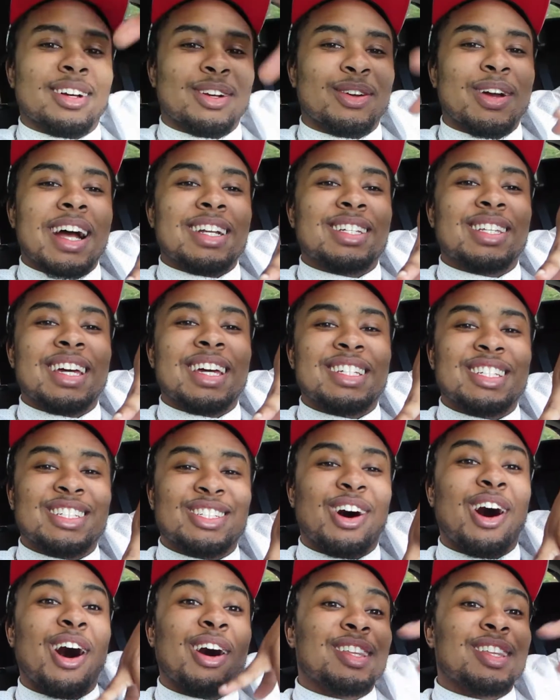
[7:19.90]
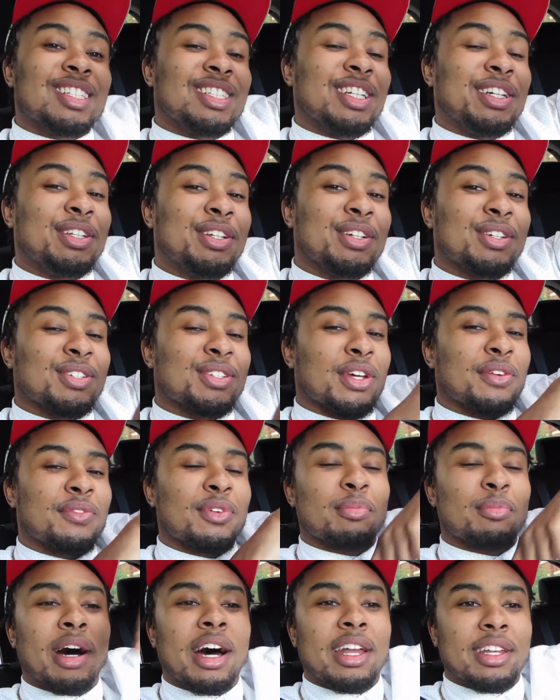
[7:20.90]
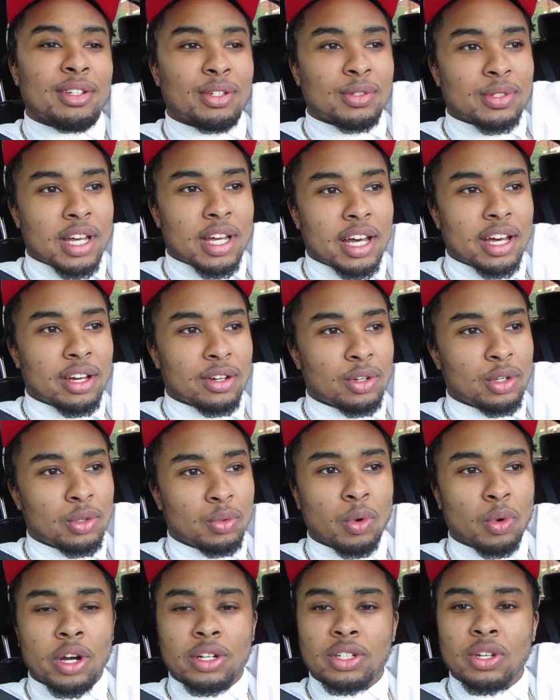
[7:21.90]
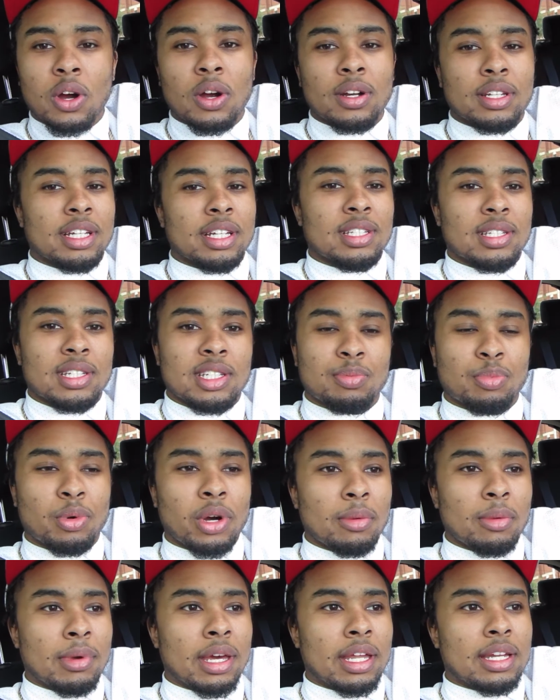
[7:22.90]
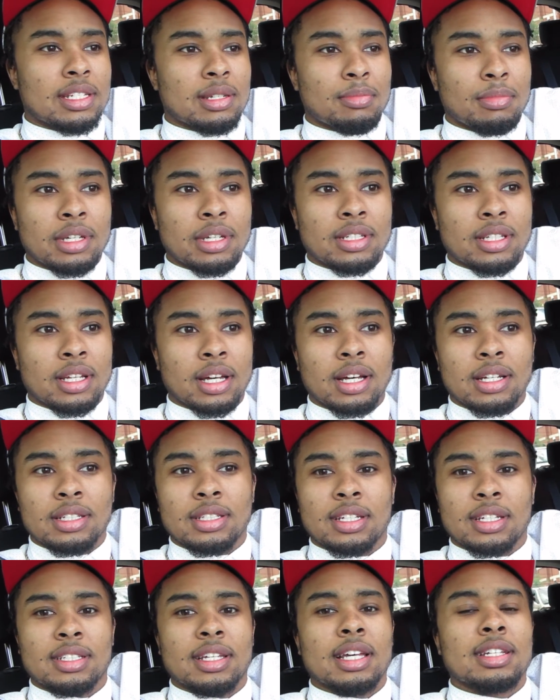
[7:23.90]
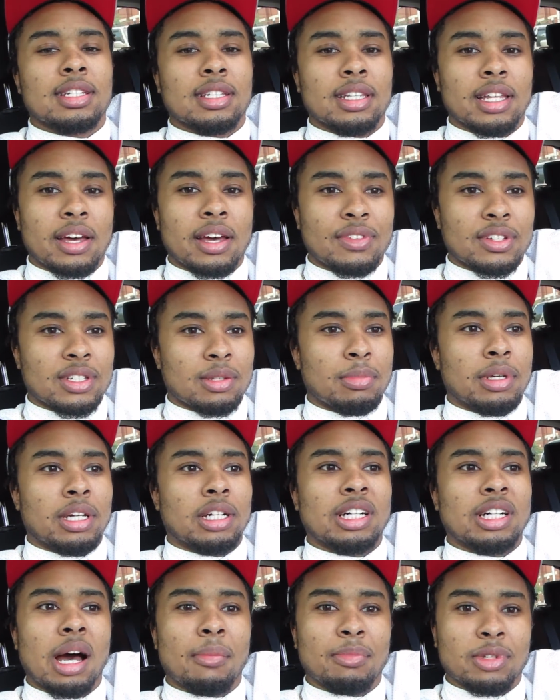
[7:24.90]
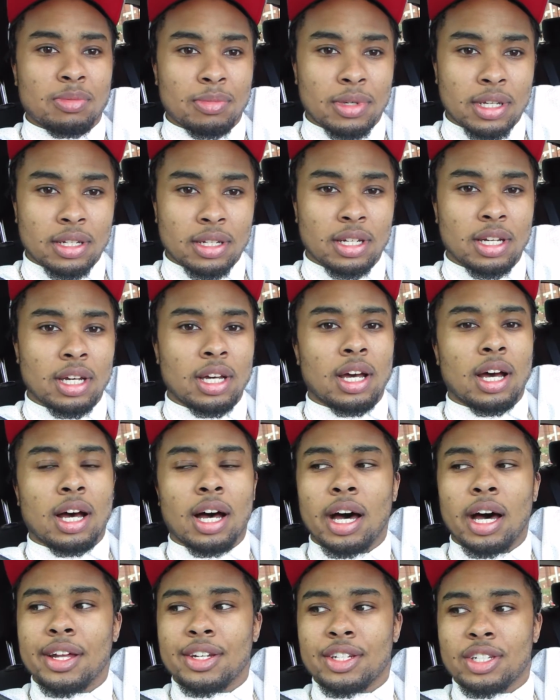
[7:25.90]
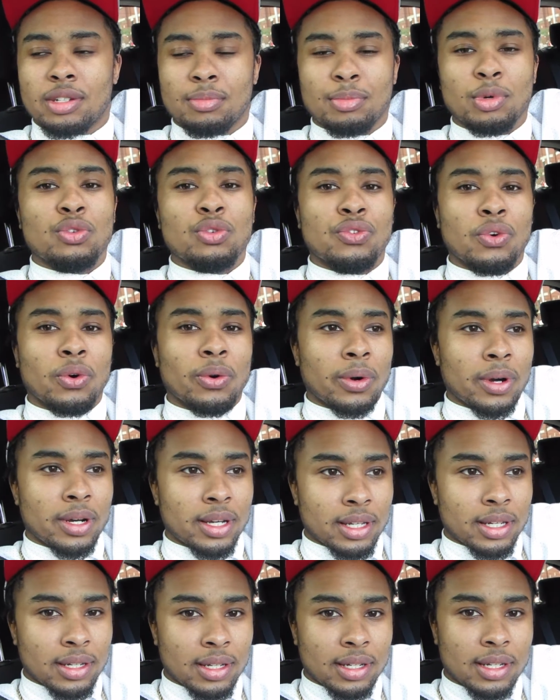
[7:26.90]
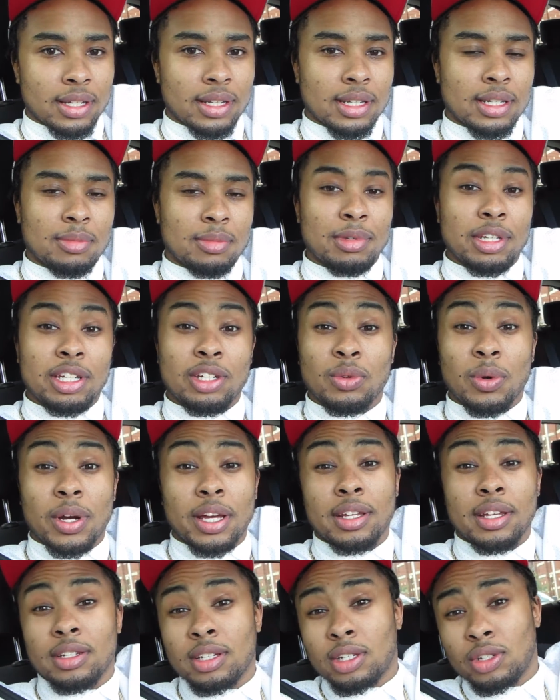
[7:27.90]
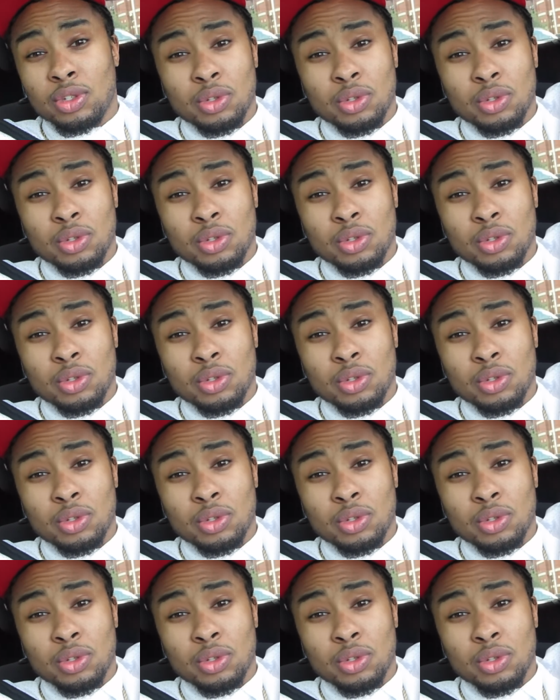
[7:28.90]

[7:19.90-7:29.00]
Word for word: Congratulations to all the seniors and everybody who worked hard to get to this point, man. It's a big success in life. It's a big accomplishment. Just to move forward and to be great, to